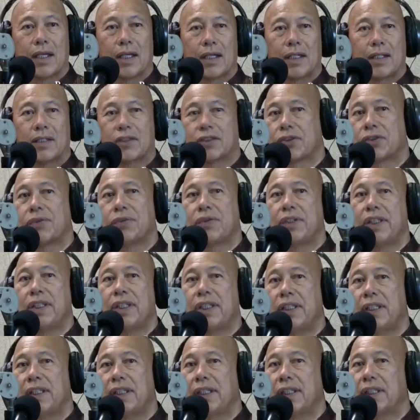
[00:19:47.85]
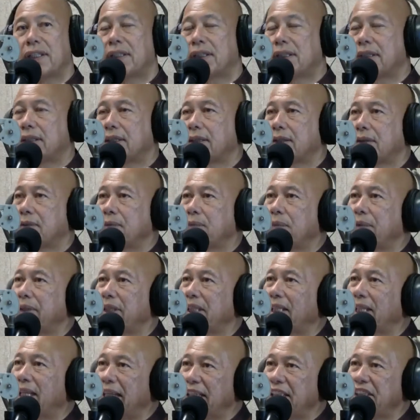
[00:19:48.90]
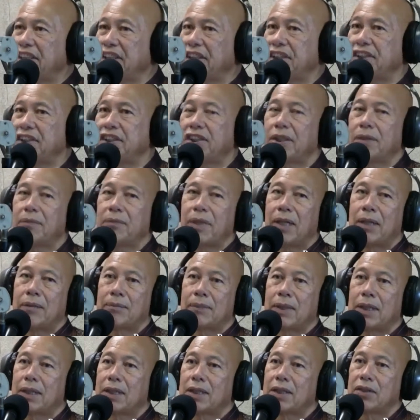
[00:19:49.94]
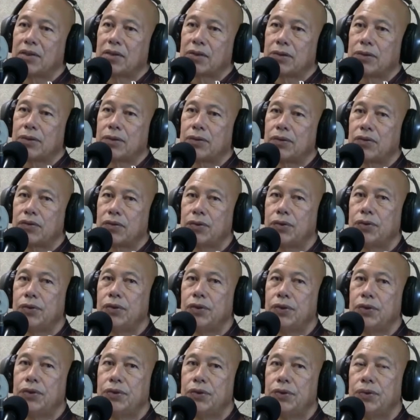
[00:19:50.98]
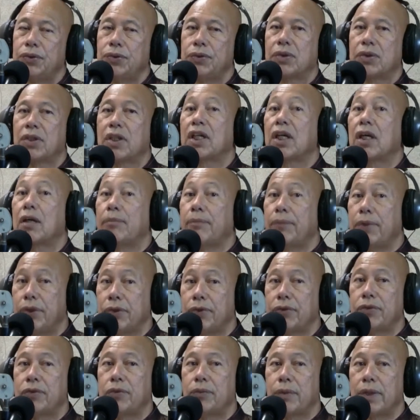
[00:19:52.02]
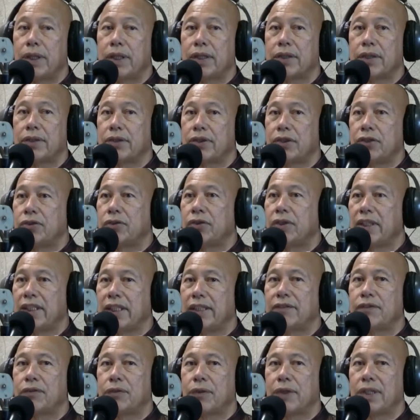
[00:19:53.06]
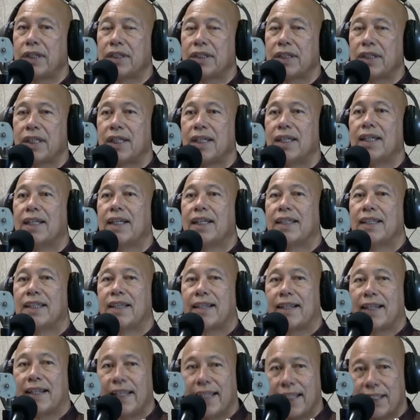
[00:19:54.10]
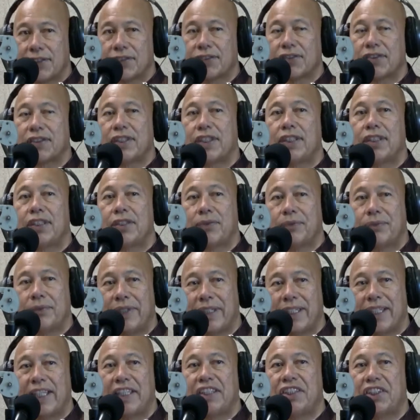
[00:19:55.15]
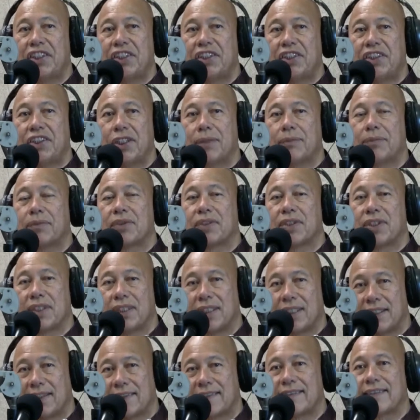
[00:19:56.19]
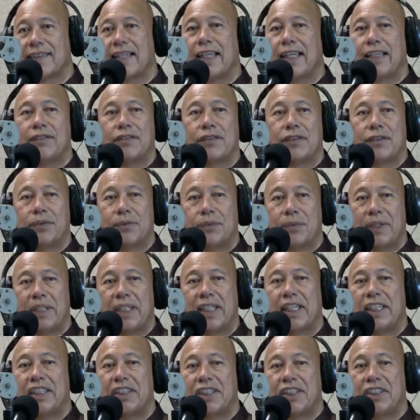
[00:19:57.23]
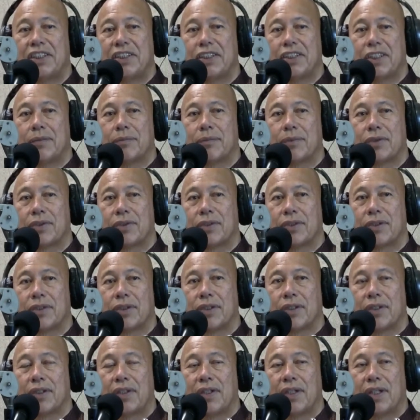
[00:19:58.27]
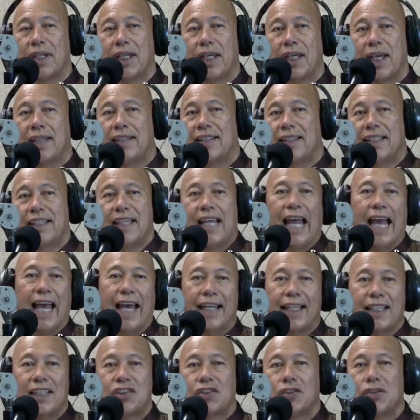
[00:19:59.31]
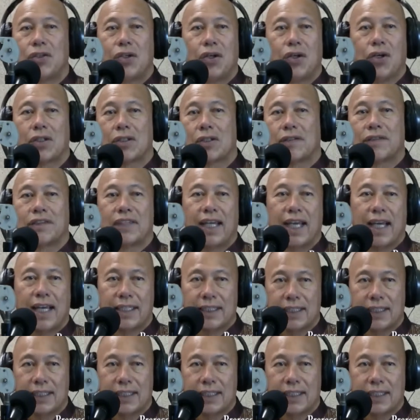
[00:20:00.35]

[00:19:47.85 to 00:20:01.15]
3, relationship among those who you commune with or you live with, that are healthy relationships, safe relationships. And then added to all of that,